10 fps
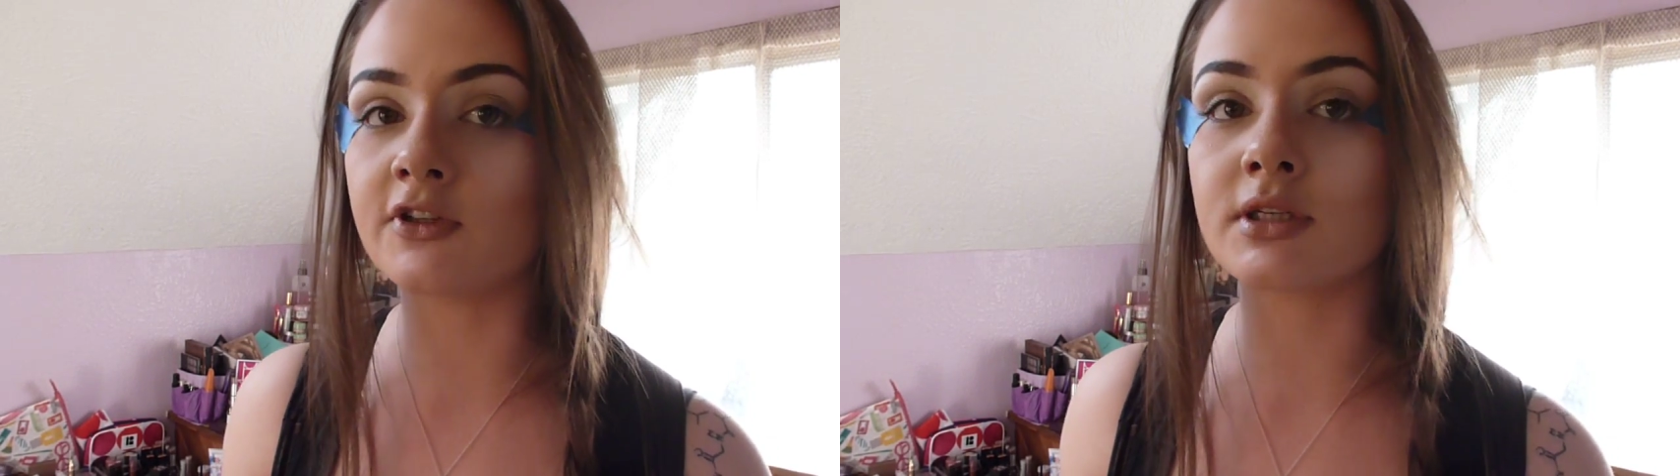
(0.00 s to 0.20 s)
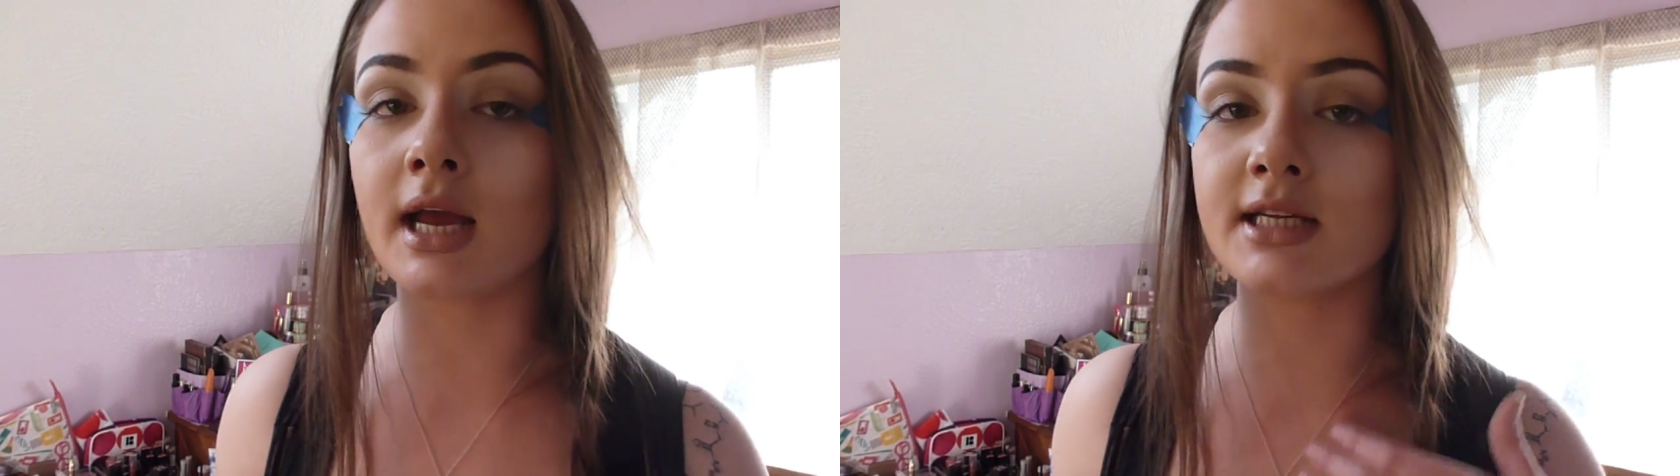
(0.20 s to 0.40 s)

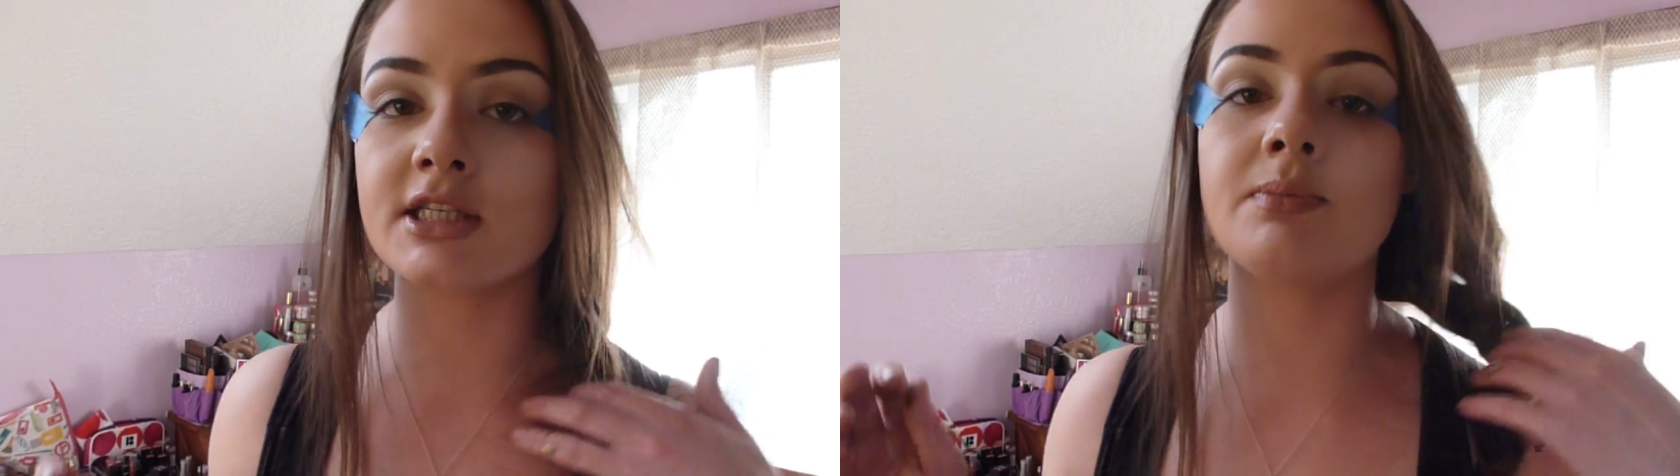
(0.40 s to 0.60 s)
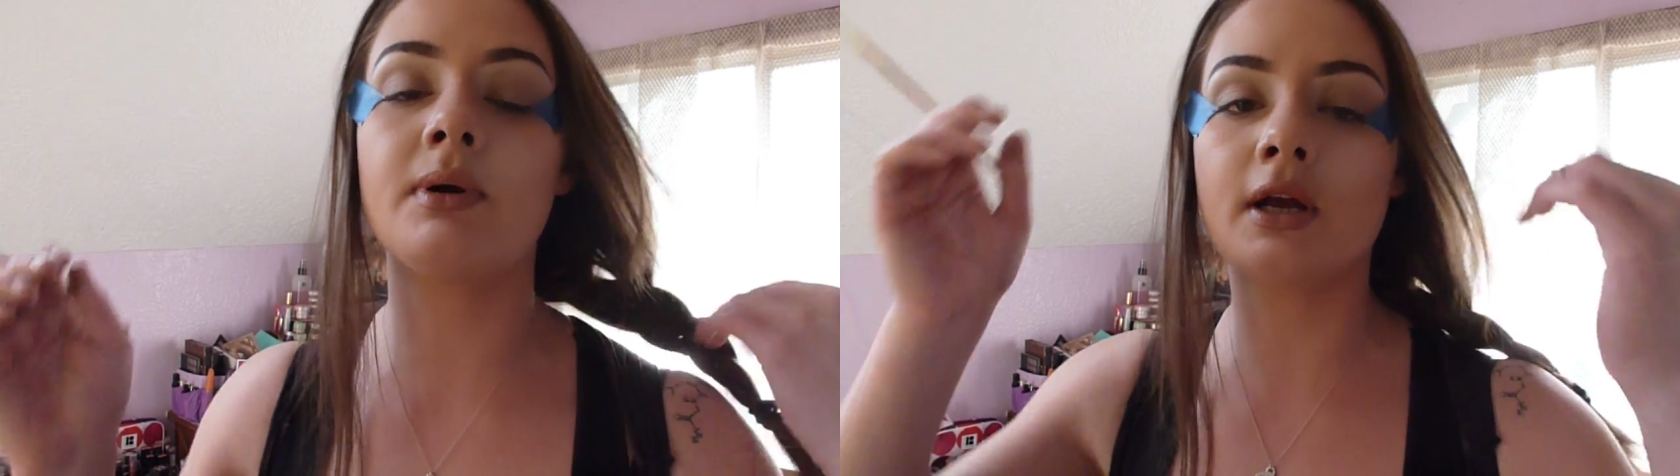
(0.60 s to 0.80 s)
It's
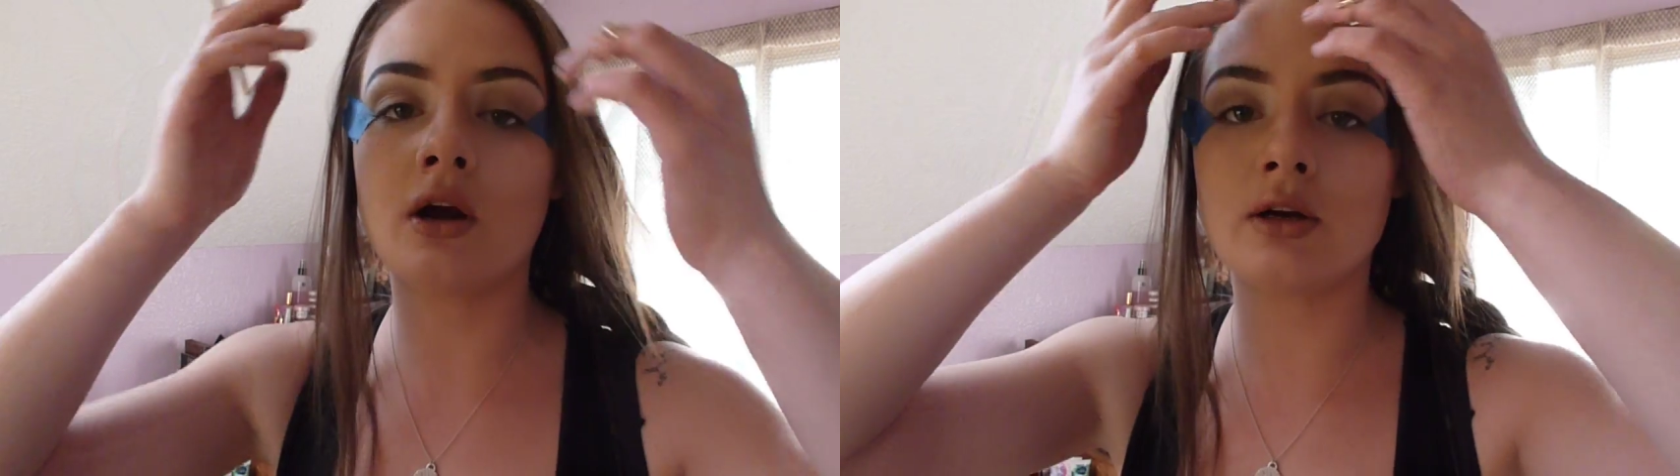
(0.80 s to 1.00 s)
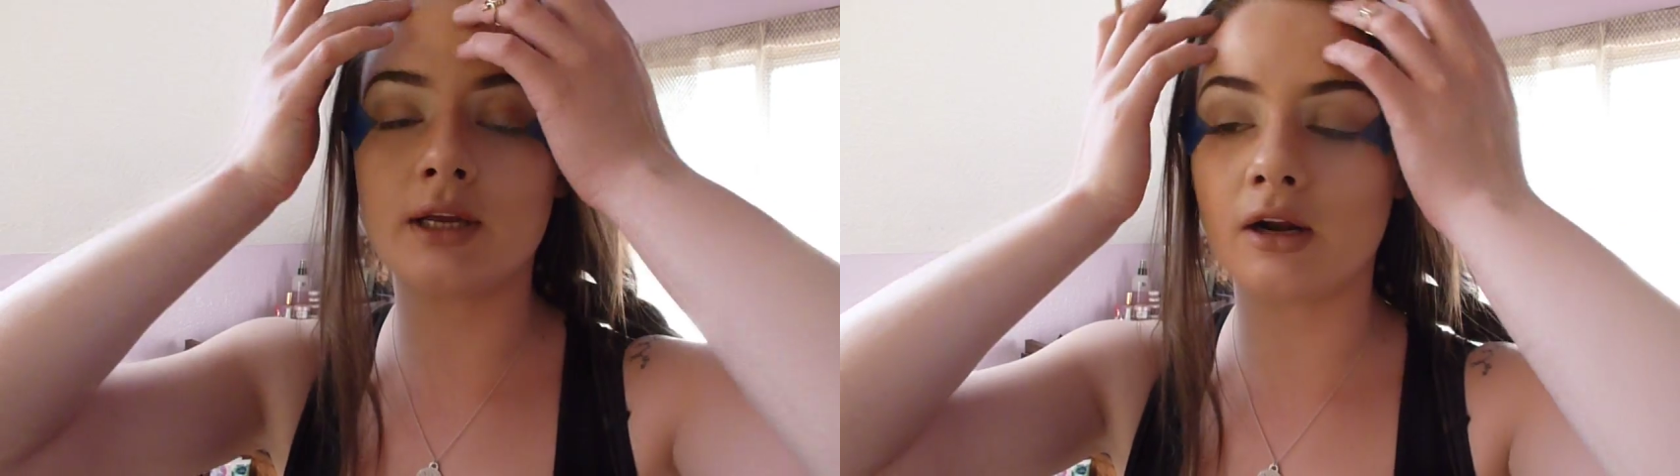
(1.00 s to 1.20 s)
actually pretty
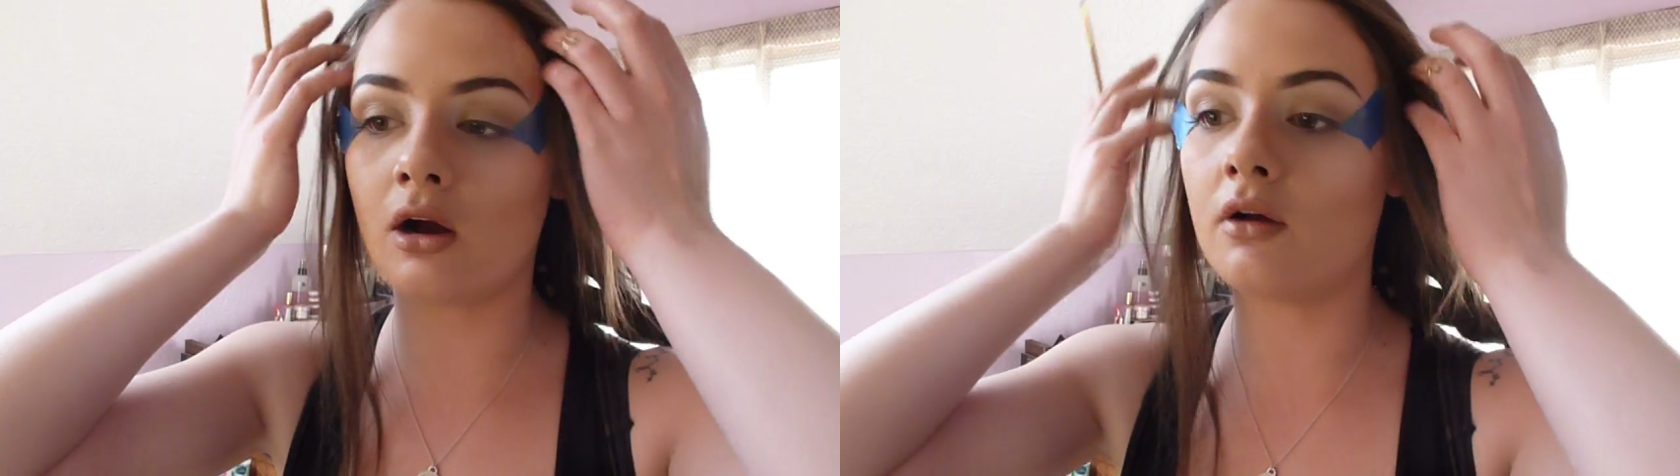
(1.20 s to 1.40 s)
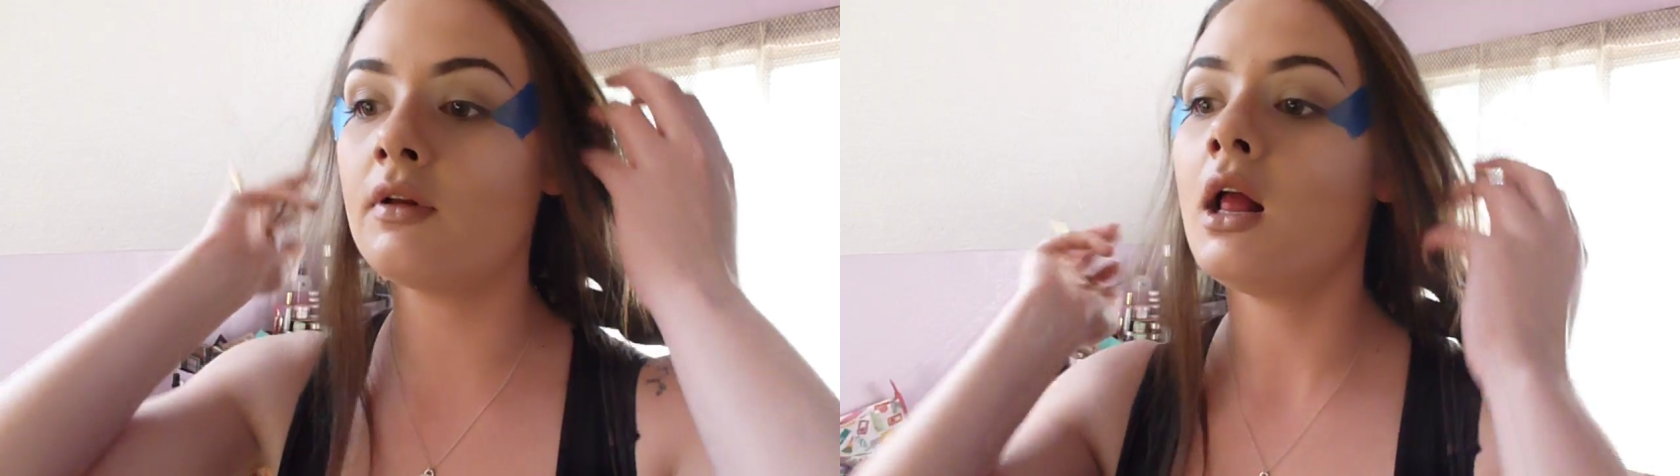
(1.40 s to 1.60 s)
hard to get
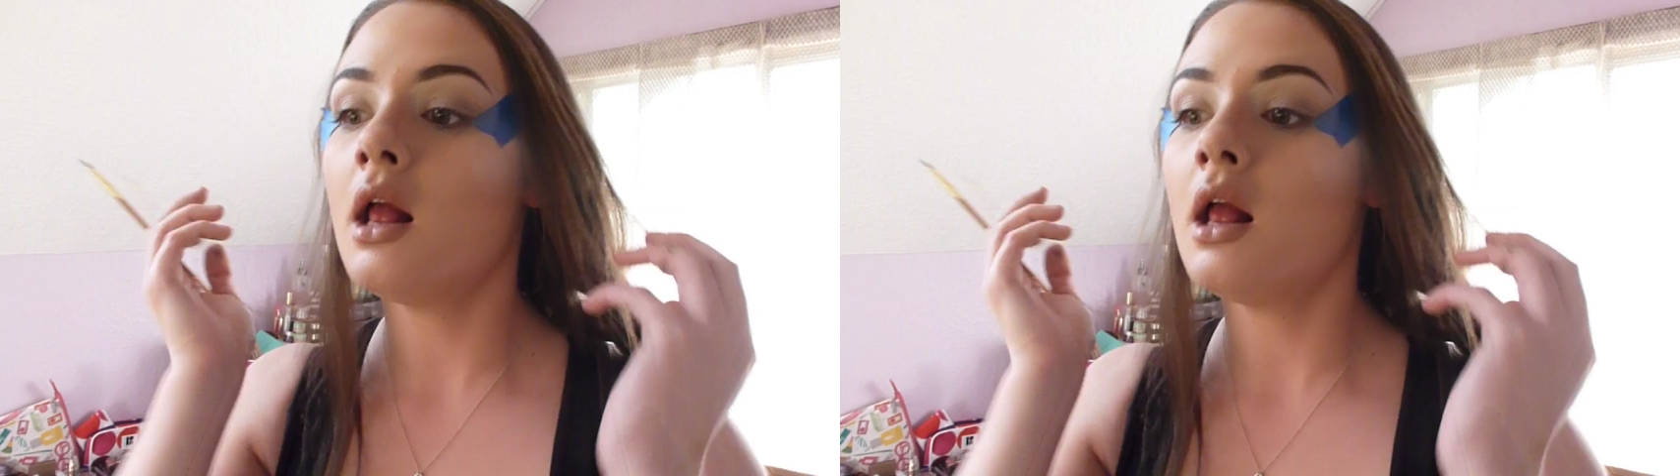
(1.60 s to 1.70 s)
off.